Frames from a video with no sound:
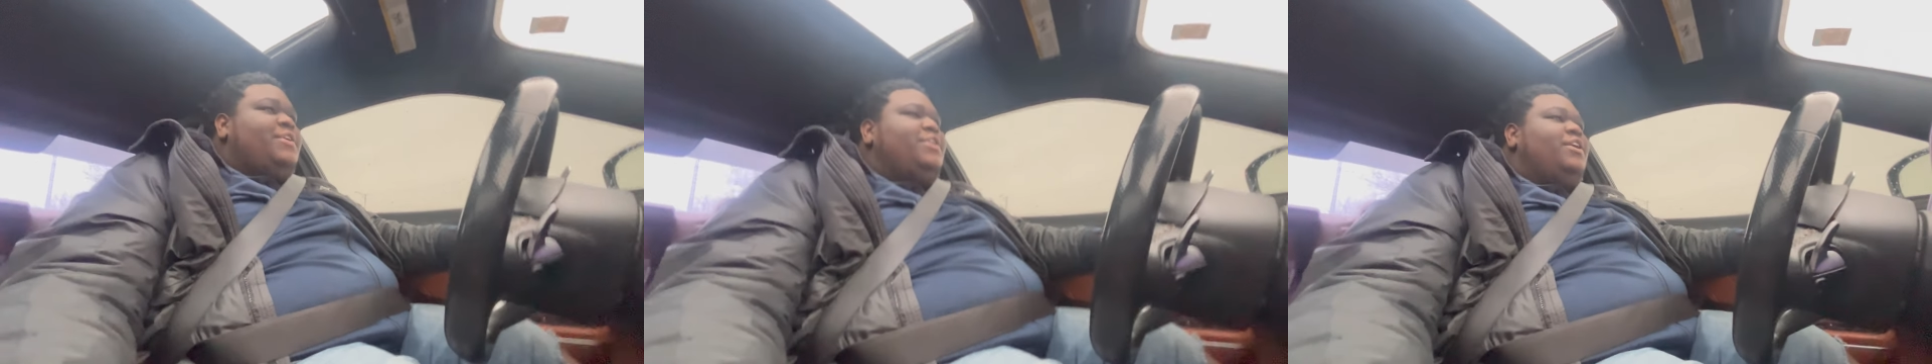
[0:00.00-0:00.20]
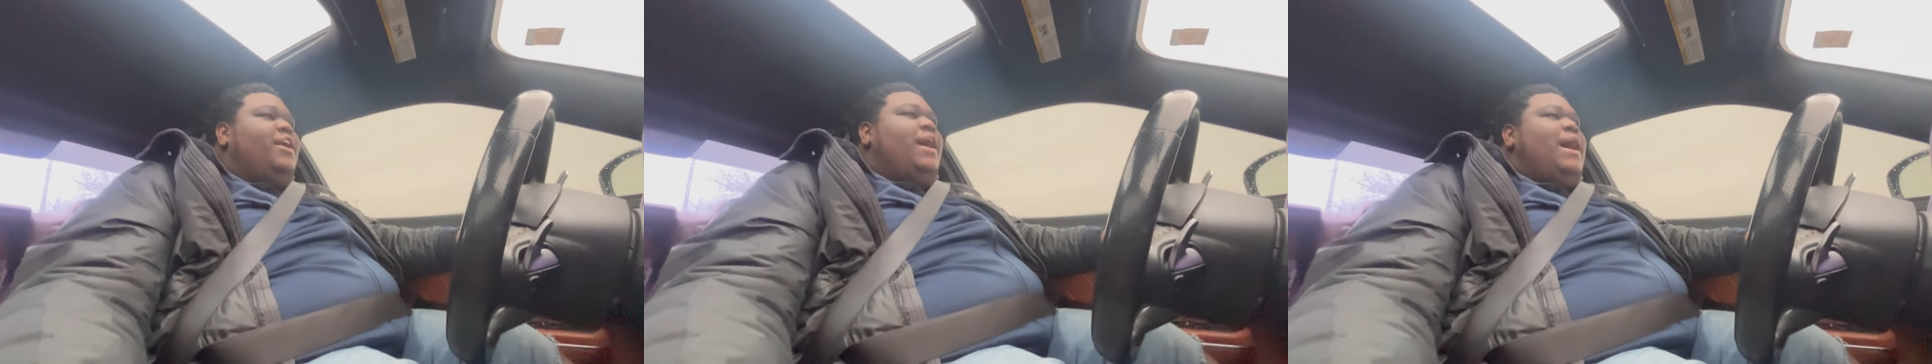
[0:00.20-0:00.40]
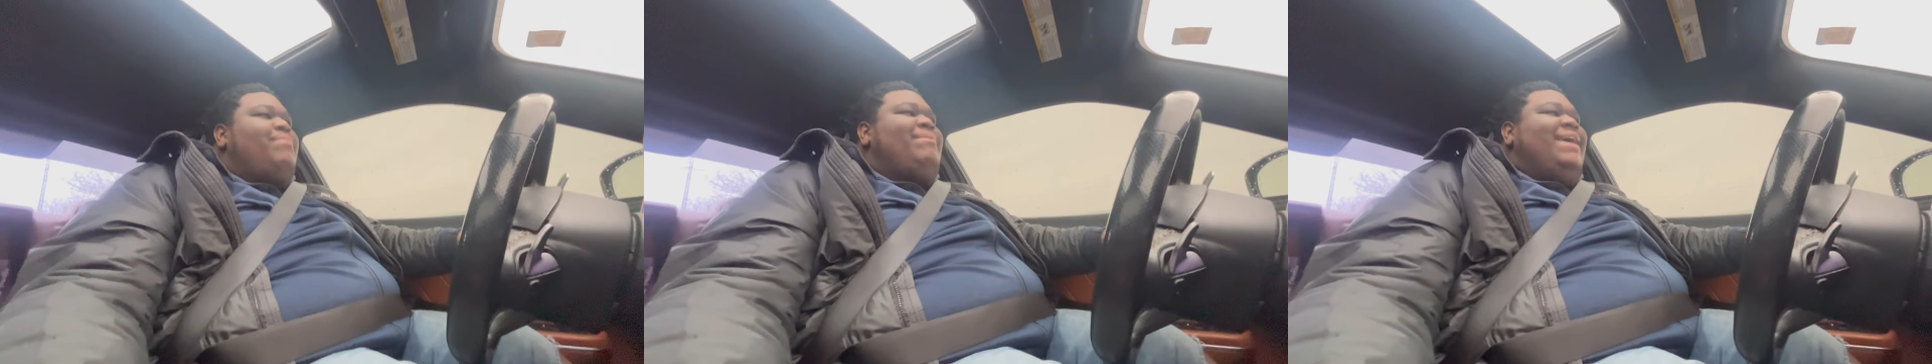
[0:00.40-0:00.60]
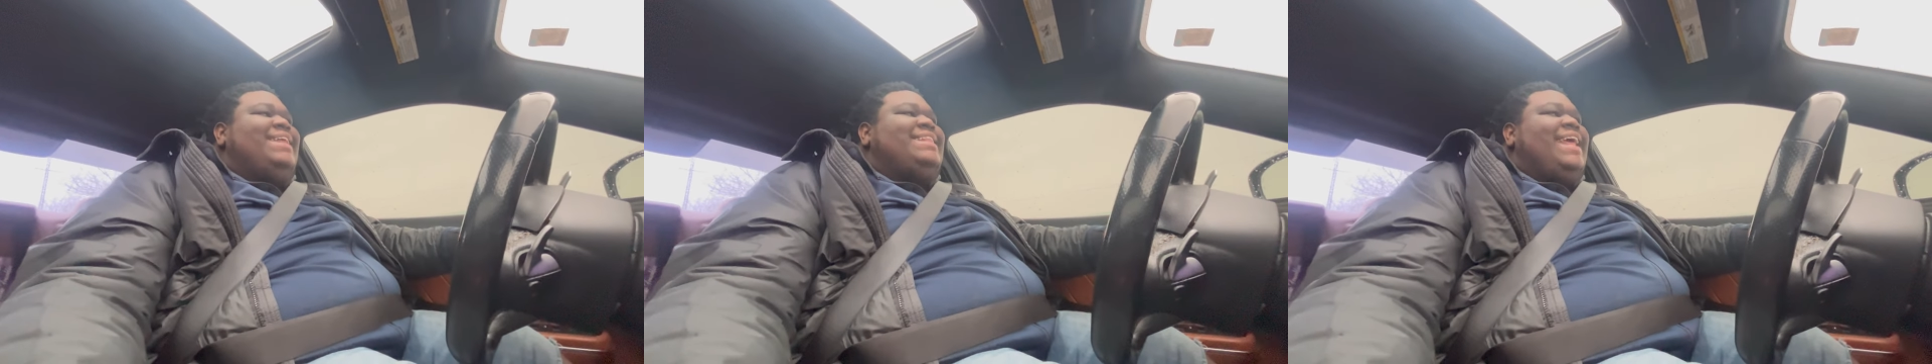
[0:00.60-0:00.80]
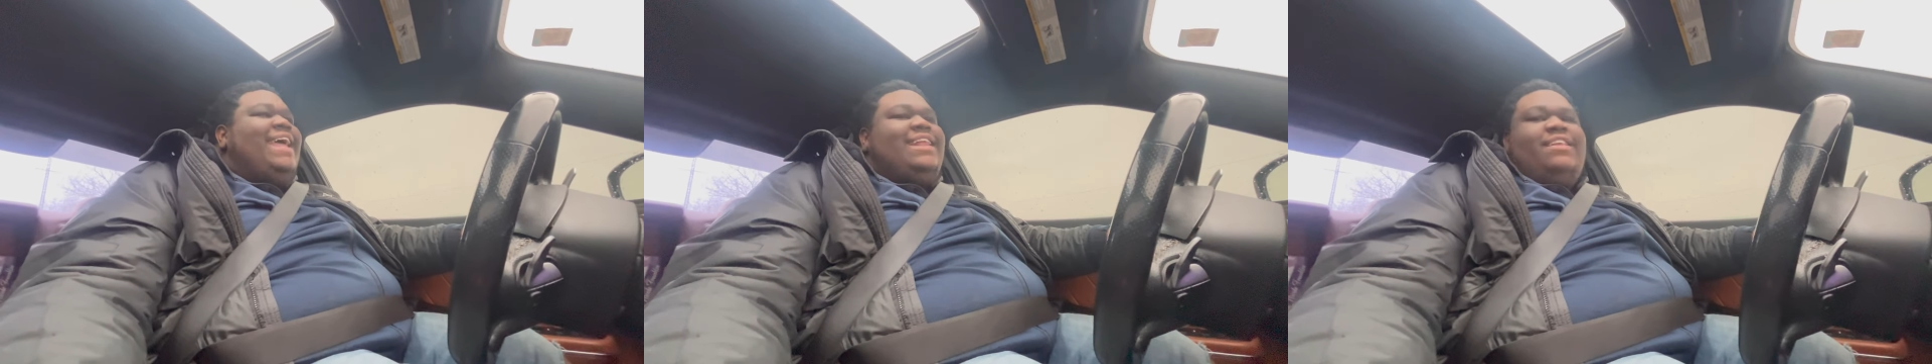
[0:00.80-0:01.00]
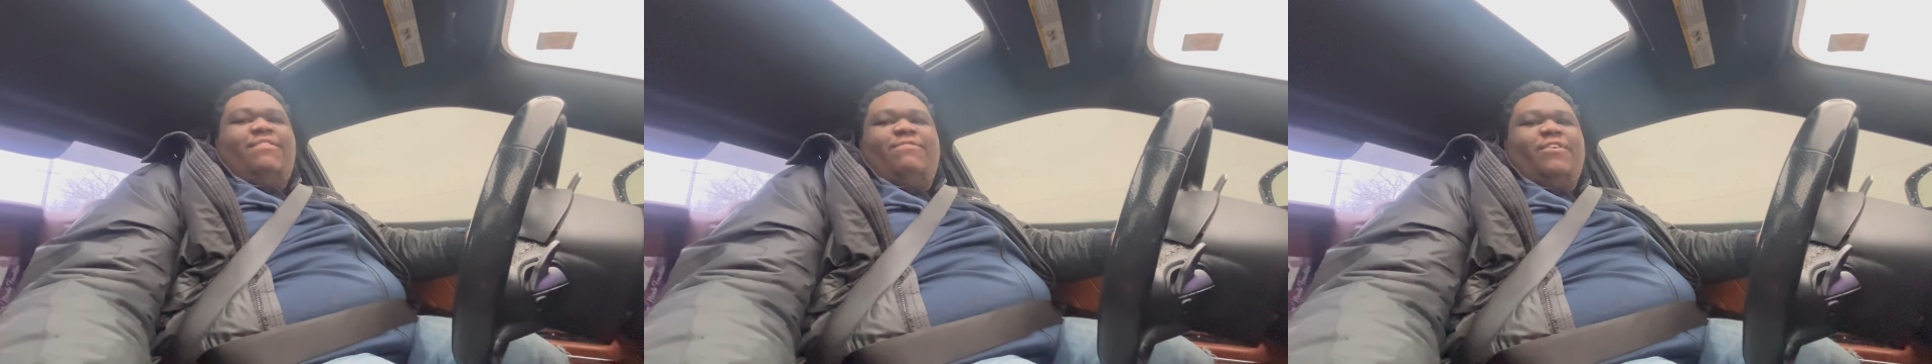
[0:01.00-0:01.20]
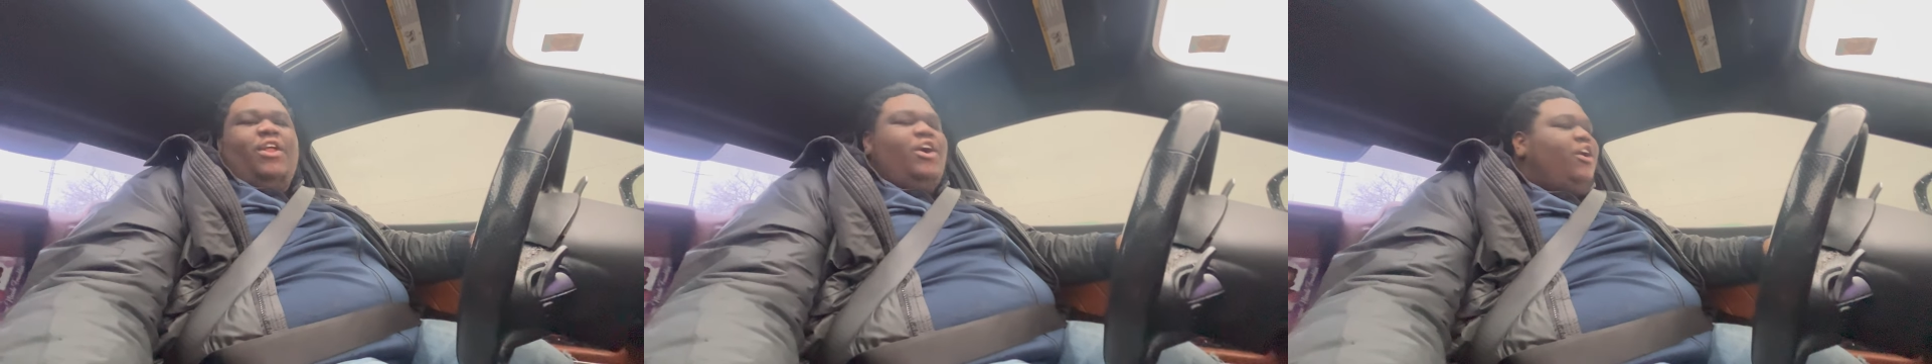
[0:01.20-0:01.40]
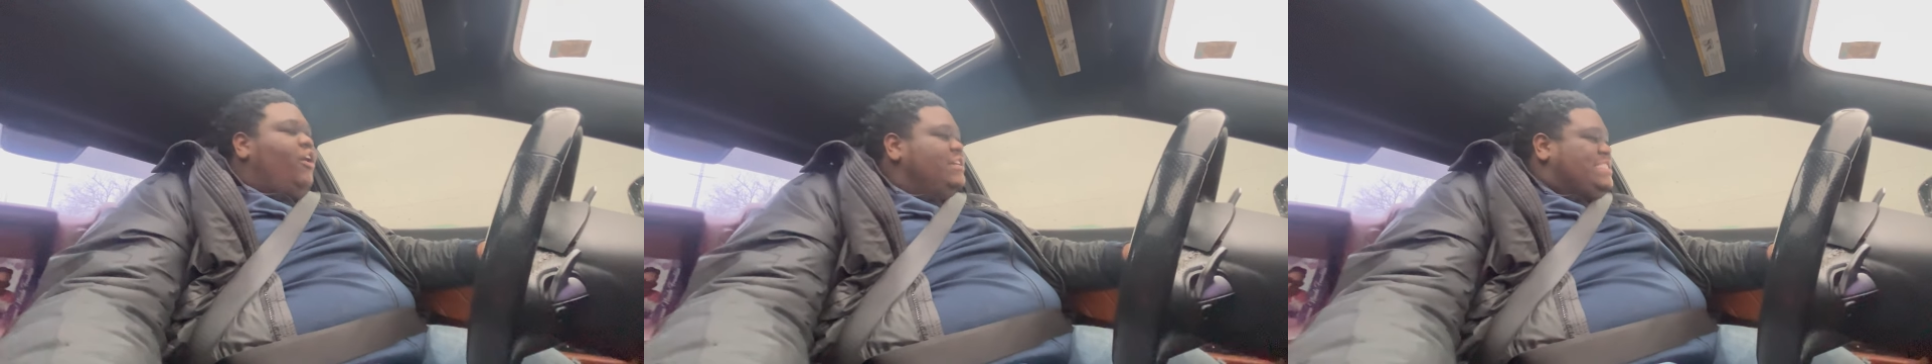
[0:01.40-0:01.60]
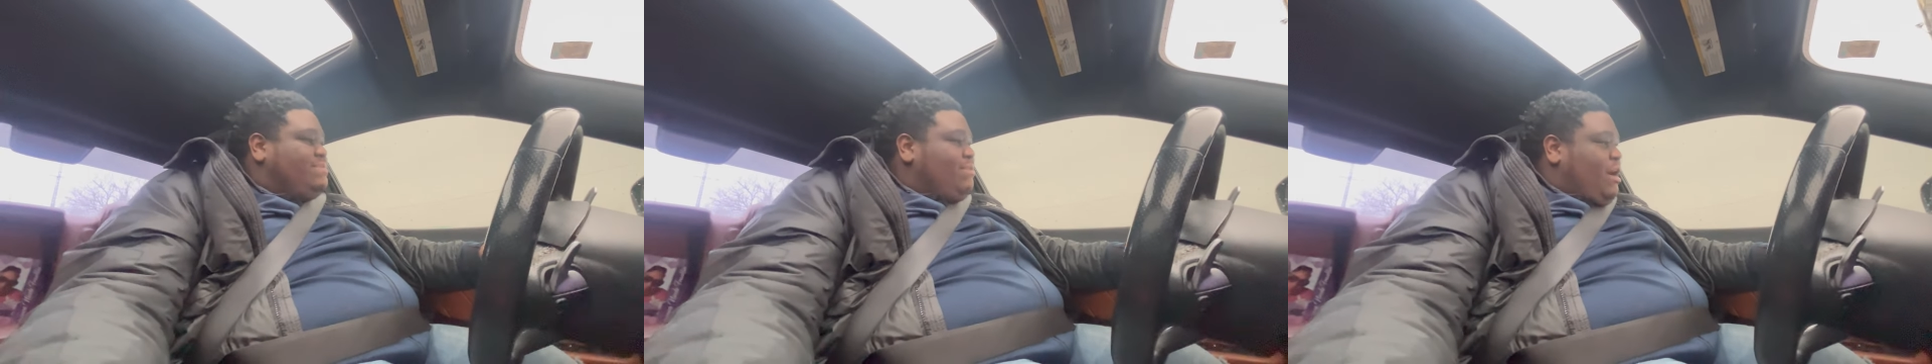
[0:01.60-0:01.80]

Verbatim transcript: You know, I make daily vlogs